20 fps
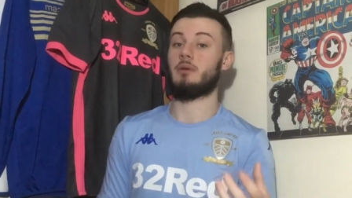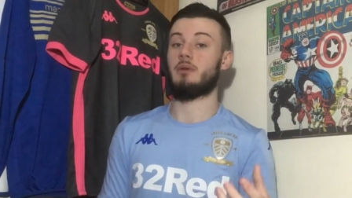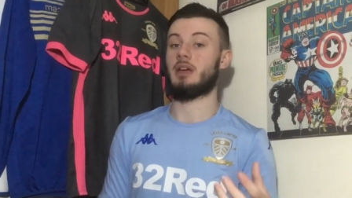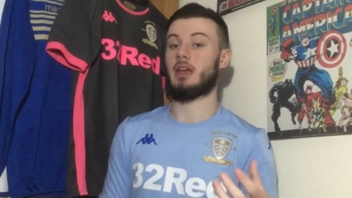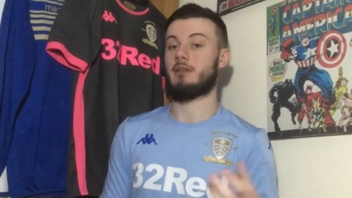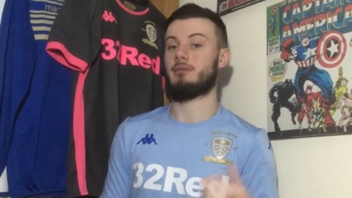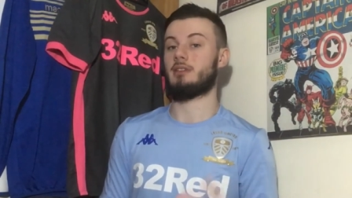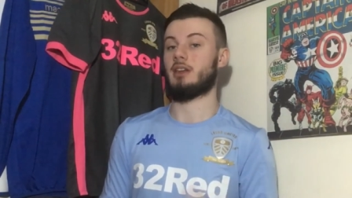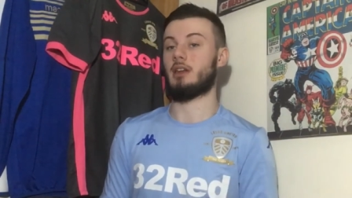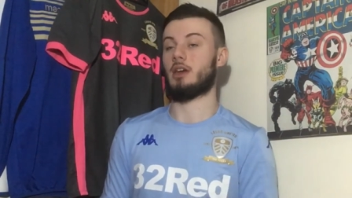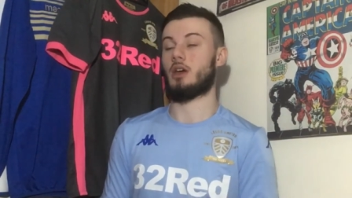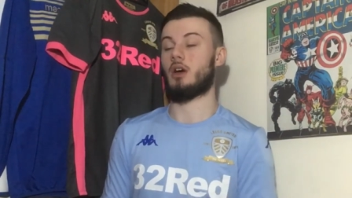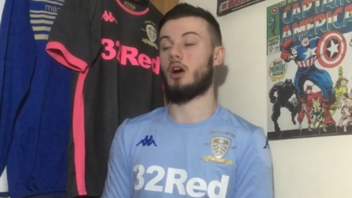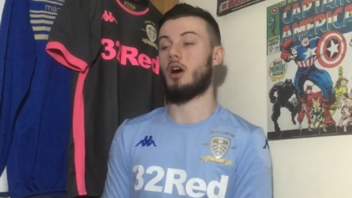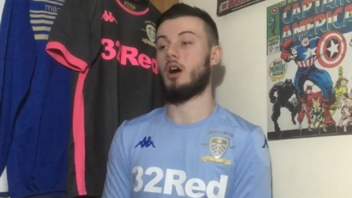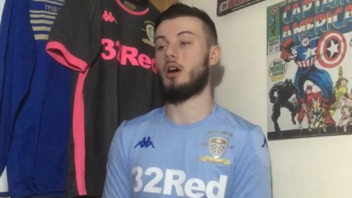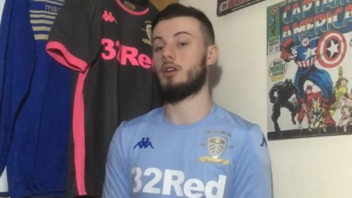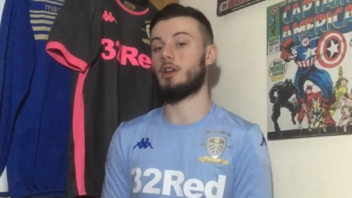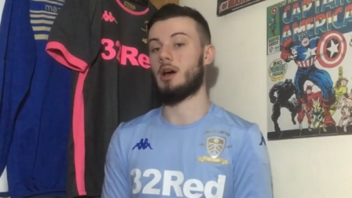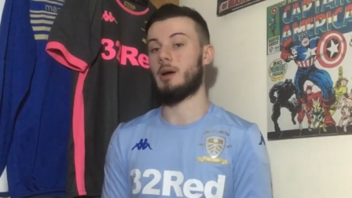were gifted a
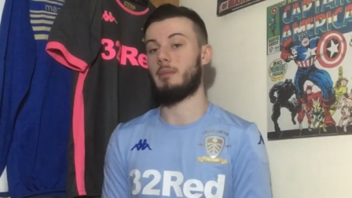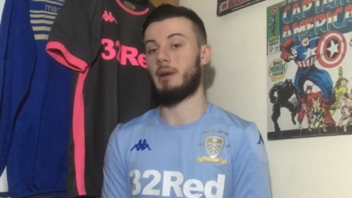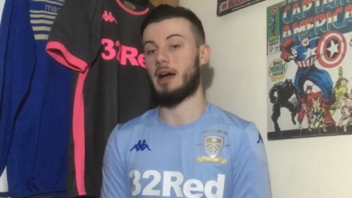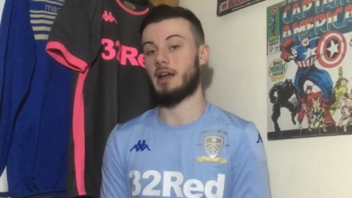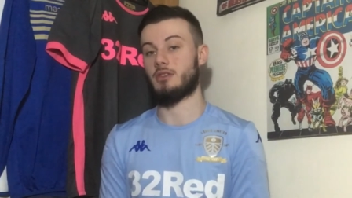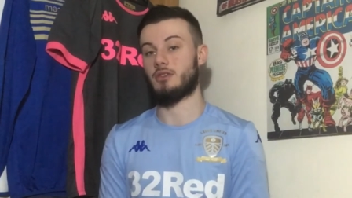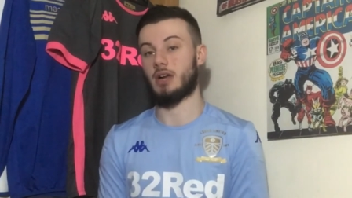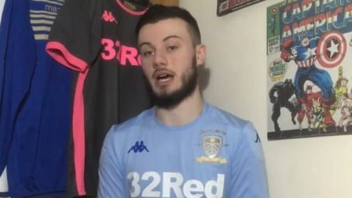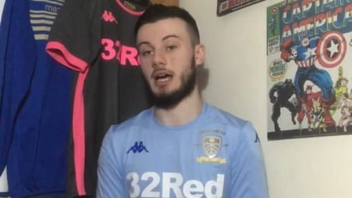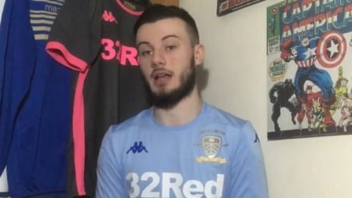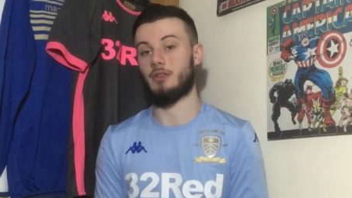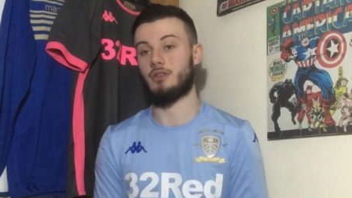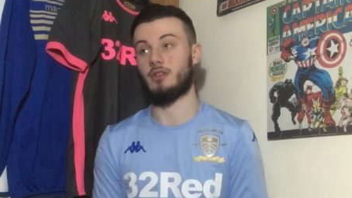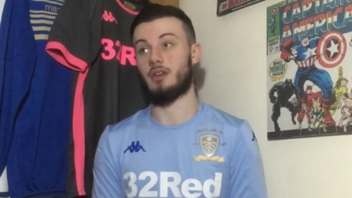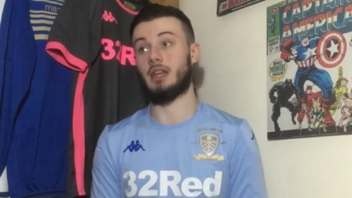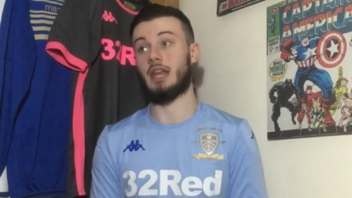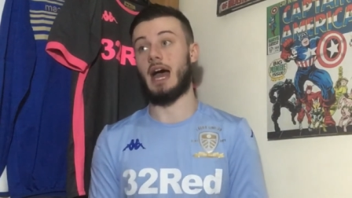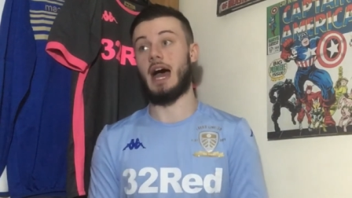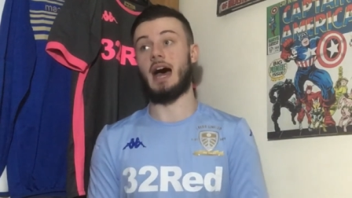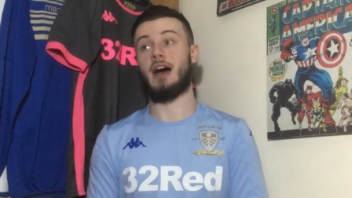corner by
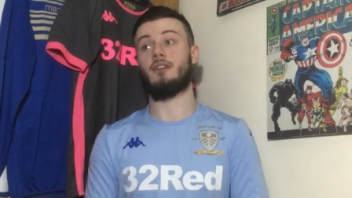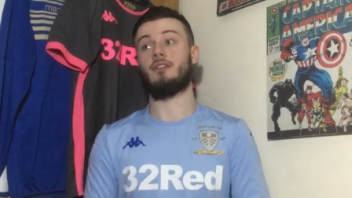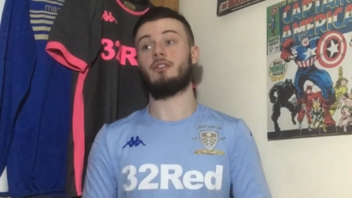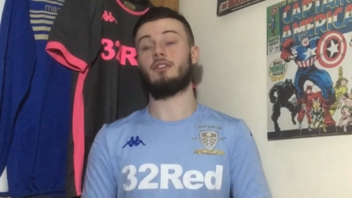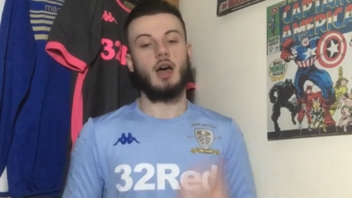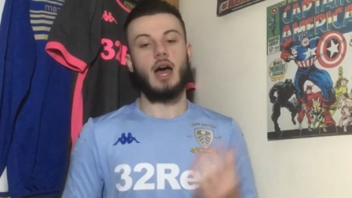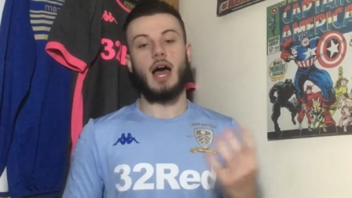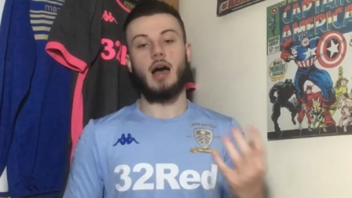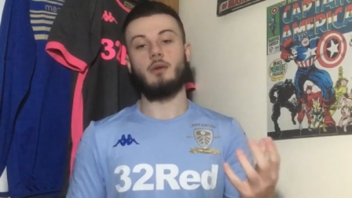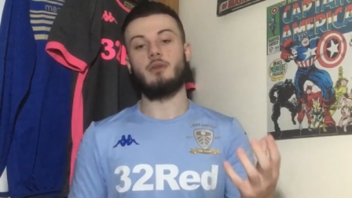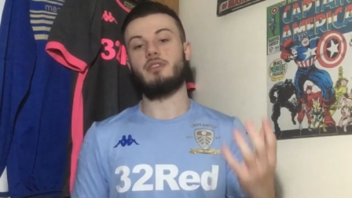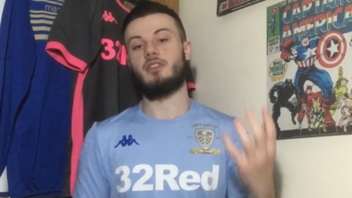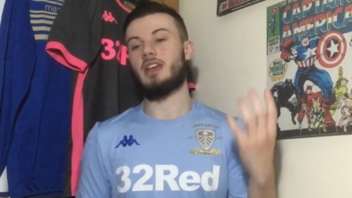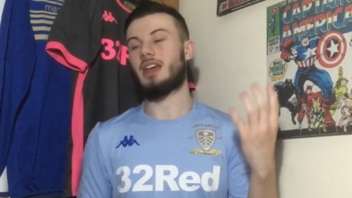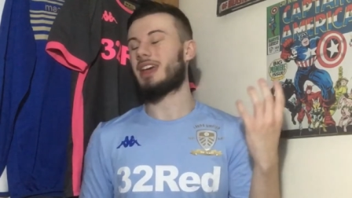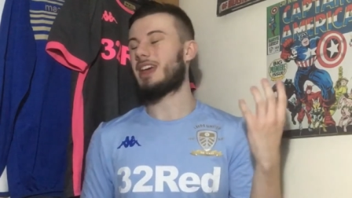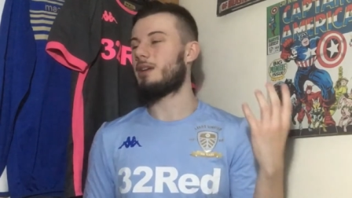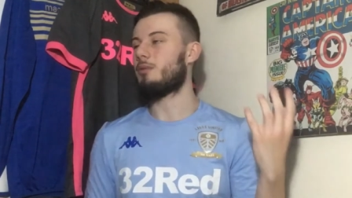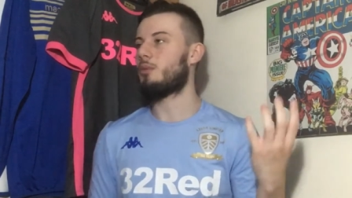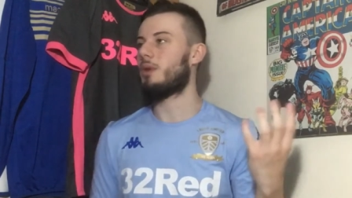Charlton, and I was
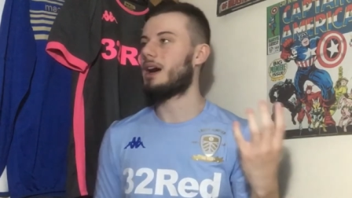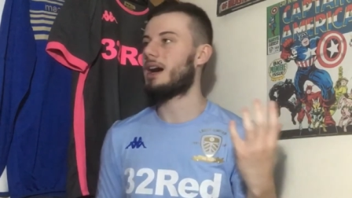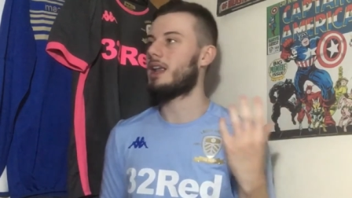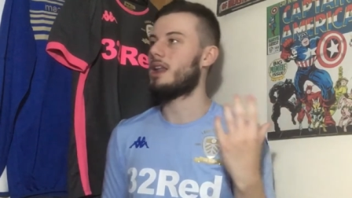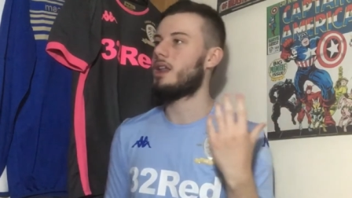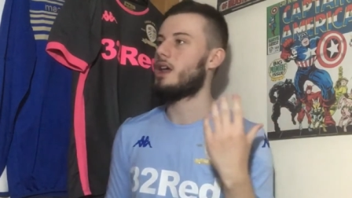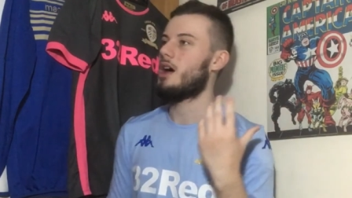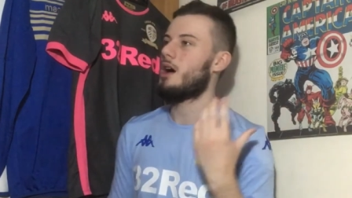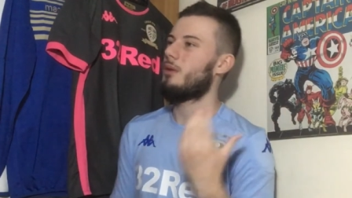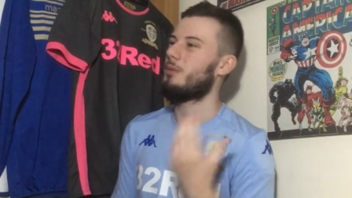thinking, well,